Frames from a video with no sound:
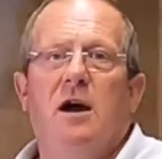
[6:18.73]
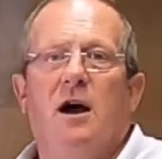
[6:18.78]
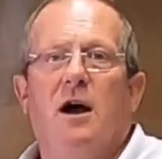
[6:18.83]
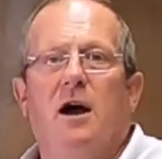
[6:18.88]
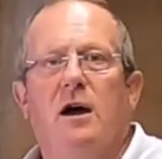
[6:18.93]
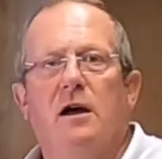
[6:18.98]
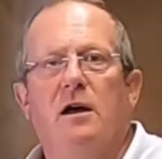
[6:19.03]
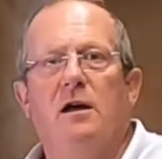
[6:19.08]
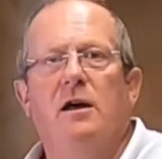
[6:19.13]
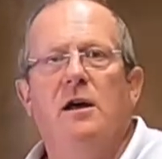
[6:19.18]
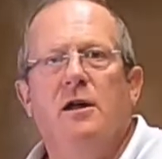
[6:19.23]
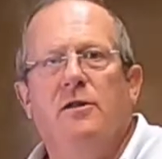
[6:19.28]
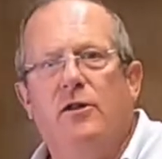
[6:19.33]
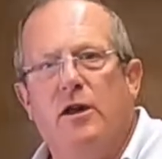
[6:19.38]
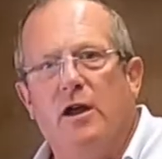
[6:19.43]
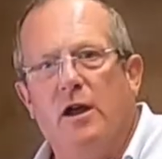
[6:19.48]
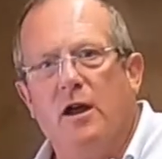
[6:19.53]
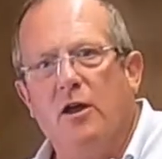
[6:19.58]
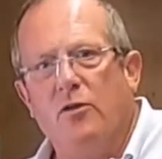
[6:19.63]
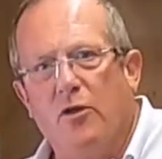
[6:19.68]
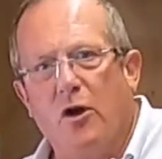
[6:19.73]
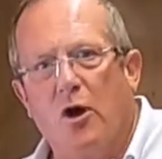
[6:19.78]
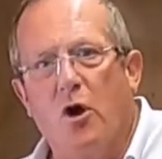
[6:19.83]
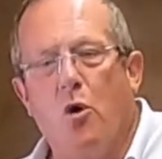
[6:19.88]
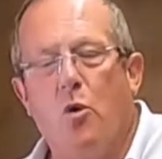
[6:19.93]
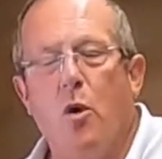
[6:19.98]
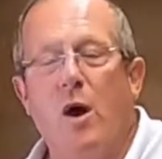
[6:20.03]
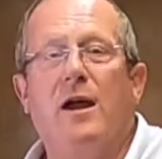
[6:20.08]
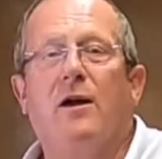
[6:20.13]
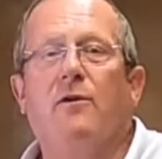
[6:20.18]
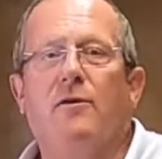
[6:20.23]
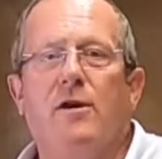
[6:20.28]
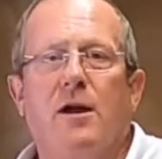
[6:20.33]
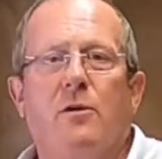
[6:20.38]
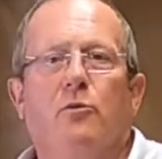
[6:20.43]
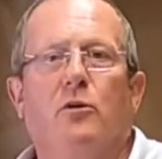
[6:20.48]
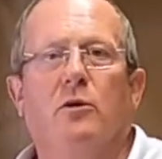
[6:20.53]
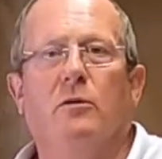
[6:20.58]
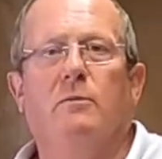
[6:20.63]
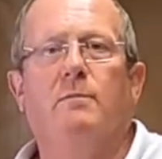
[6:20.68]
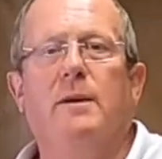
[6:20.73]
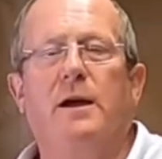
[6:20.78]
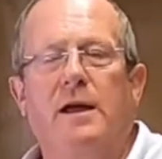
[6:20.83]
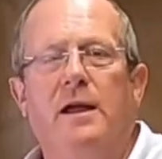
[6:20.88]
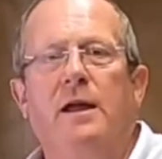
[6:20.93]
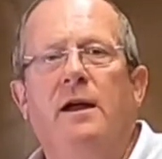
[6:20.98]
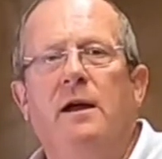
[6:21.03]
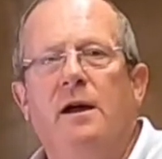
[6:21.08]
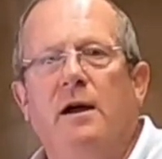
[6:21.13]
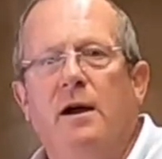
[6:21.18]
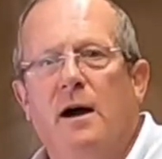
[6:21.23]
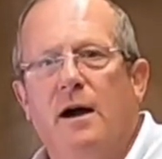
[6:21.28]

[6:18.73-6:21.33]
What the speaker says: the quicker it will be